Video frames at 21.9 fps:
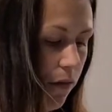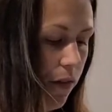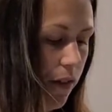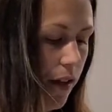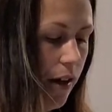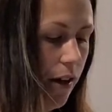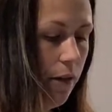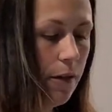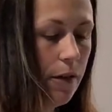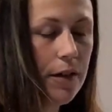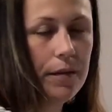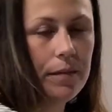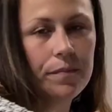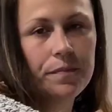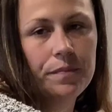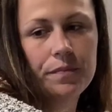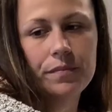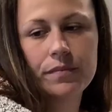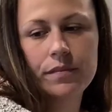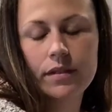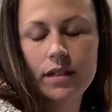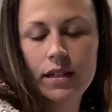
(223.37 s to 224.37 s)
flour
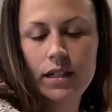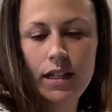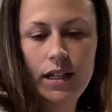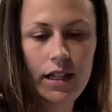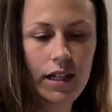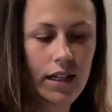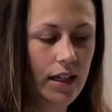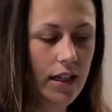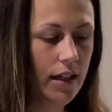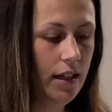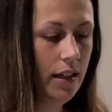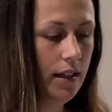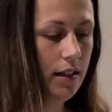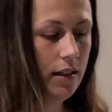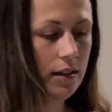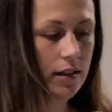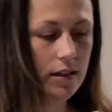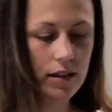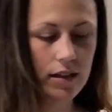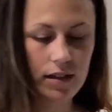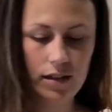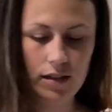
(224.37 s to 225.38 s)

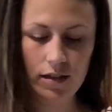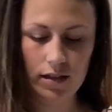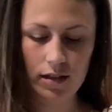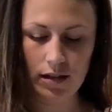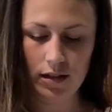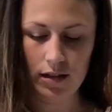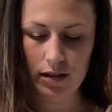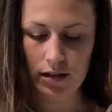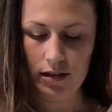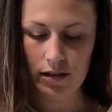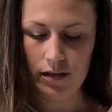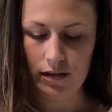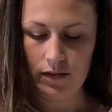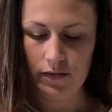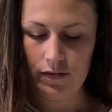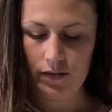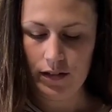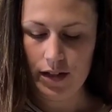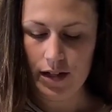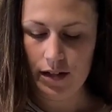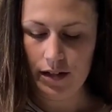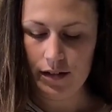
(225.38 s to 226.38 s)
and
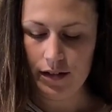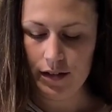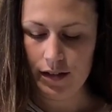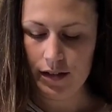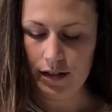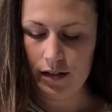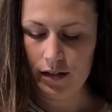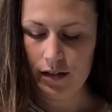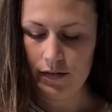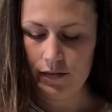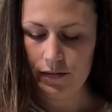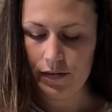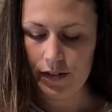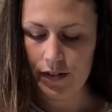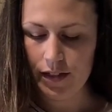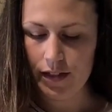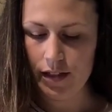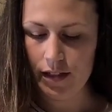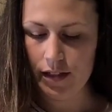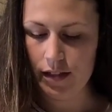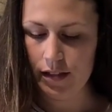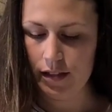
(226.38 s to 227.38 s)
flour the
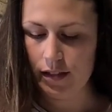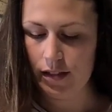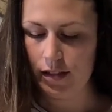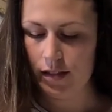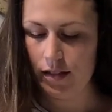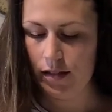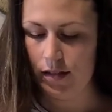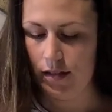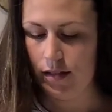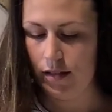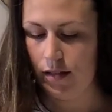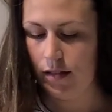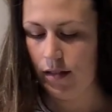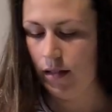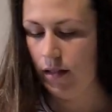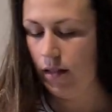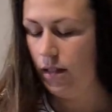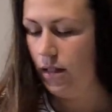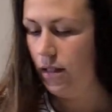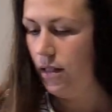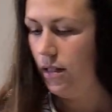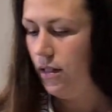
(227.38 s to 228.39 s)
surface.
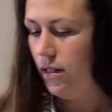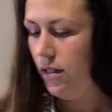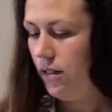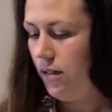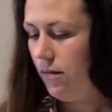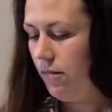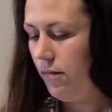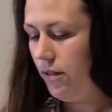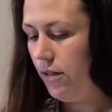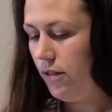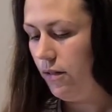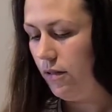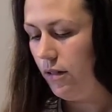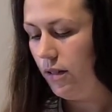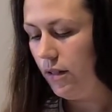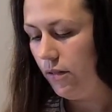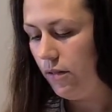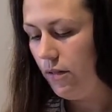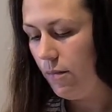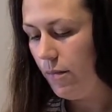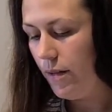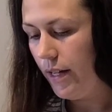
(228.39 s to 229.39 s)
I'll throw a
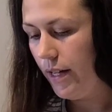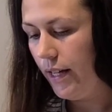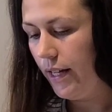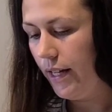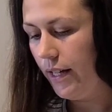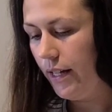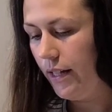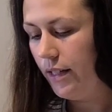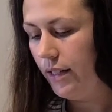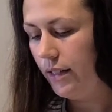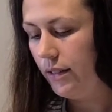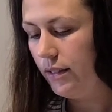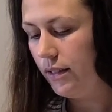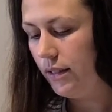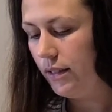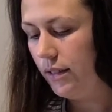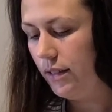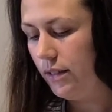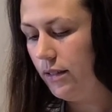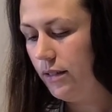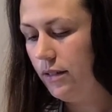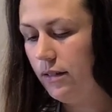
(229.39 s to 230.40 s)
little in my hands
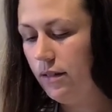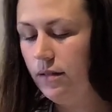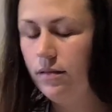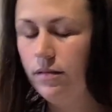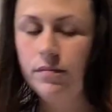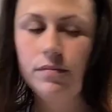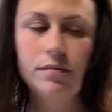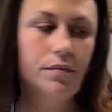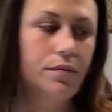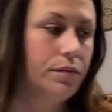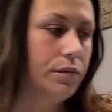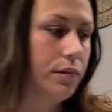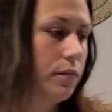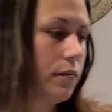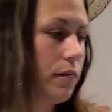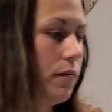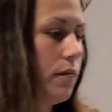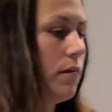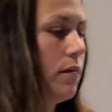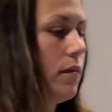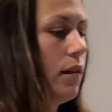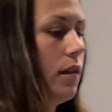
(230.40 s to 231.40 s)

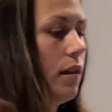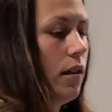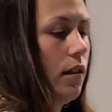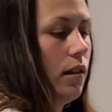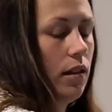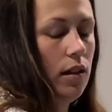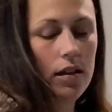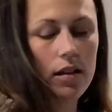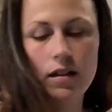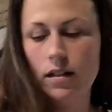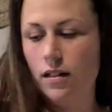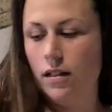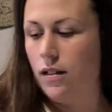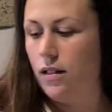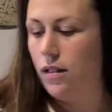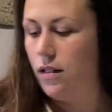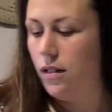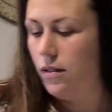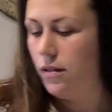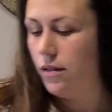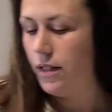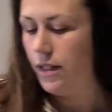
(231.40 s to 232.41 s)
because
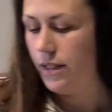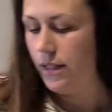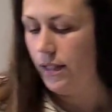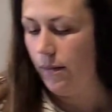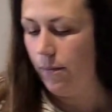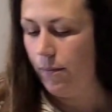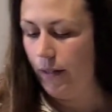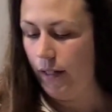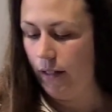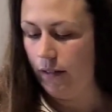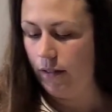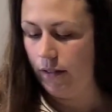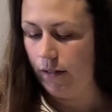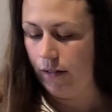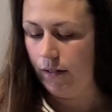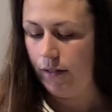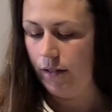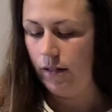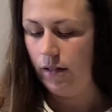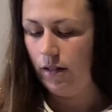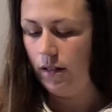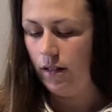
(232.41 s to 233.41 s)
I'm about to
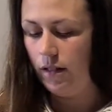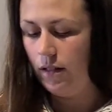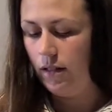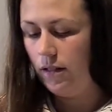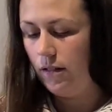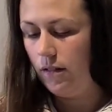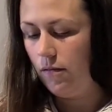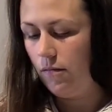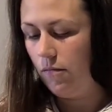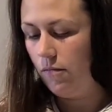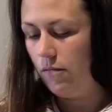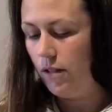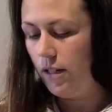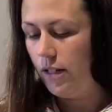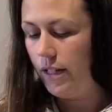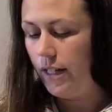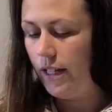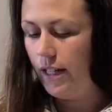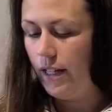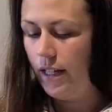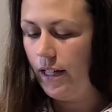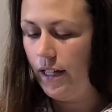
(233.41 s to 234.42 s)
start
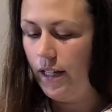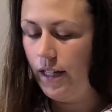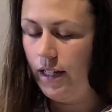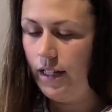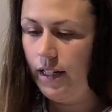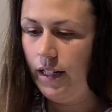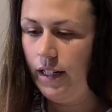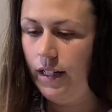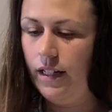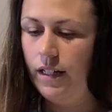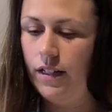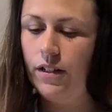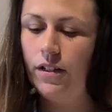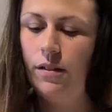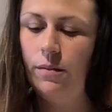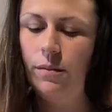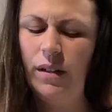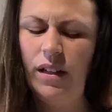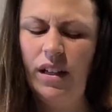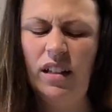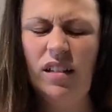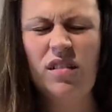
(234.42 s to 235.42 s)
working it, and it could
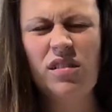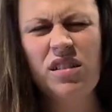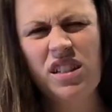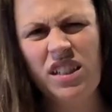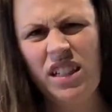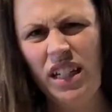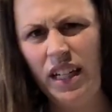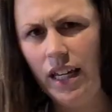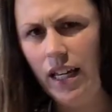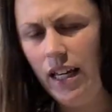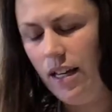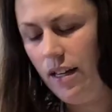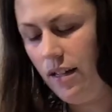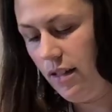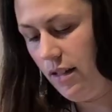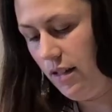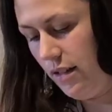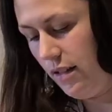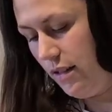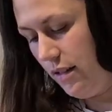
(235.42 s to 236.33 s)
be a little tricky.